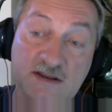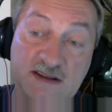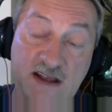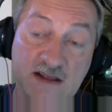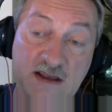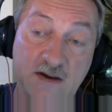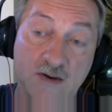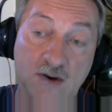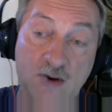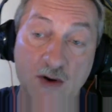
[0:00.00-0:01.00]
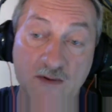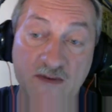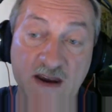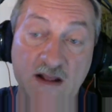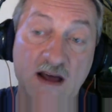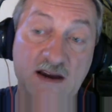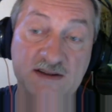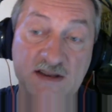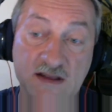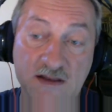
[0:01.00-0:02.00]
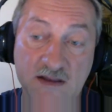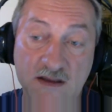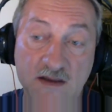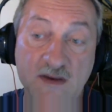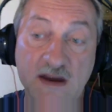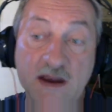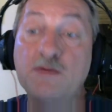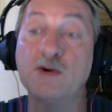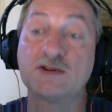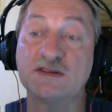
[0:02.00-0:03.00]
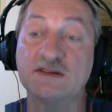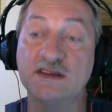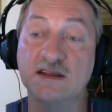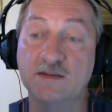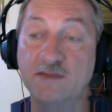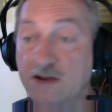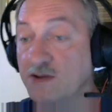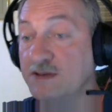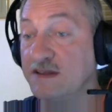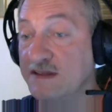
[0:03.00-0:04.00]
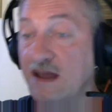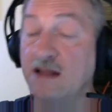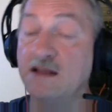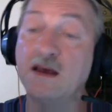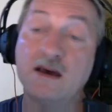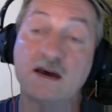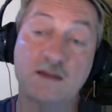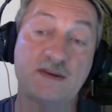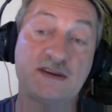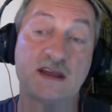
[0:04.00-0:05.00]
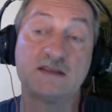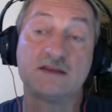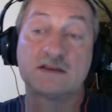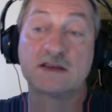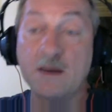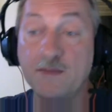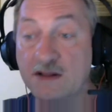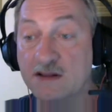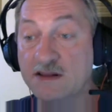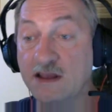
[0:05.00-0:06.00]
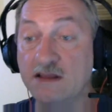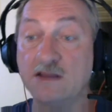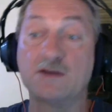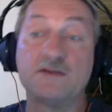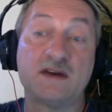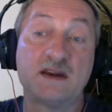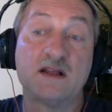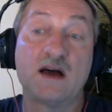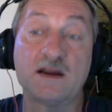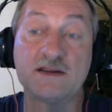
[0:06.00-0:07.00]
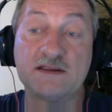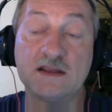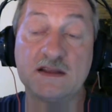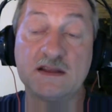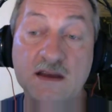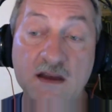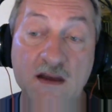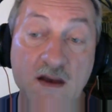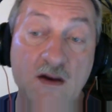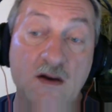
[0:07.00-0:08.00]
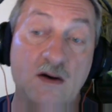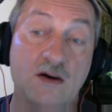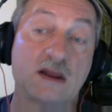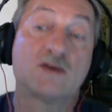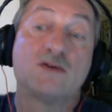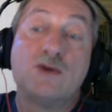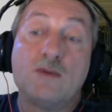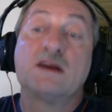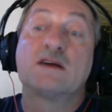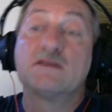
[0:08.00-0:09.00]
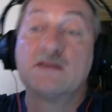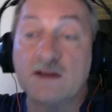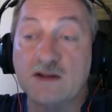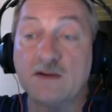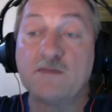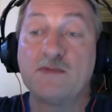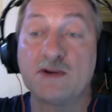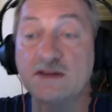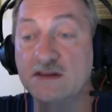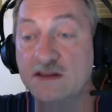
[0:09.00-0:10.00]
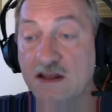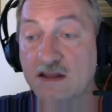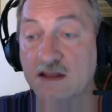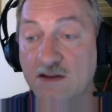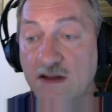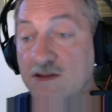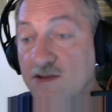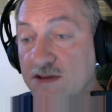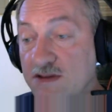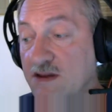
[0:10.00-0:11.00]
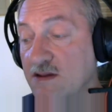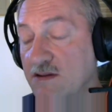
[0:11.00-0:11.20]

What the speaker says: city or very large city, very important city, because the sun represents capital city or very large city or economic, important city or industry.